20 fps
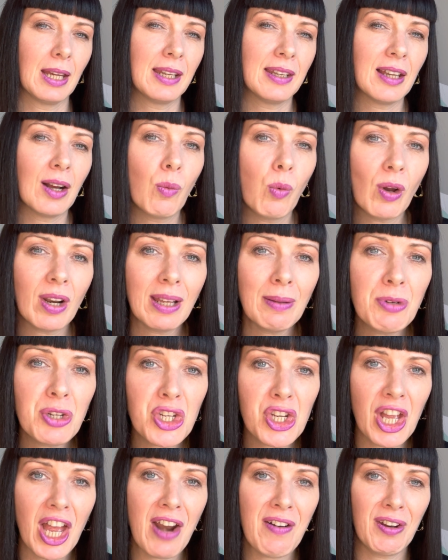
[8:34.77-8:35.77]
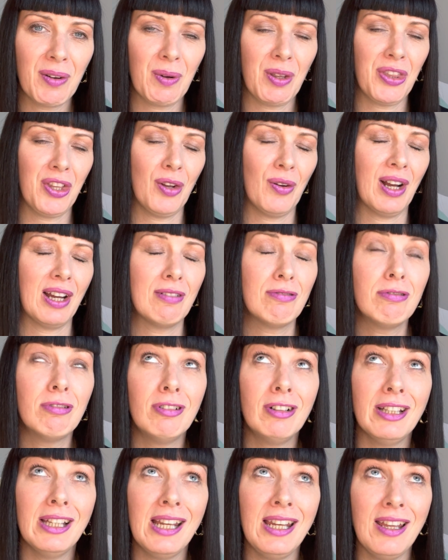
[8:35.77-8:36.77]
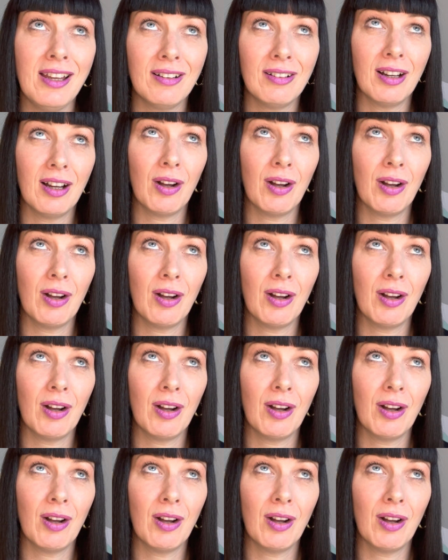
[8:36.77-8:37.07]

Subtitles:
Now, what I'm sharing with you, I really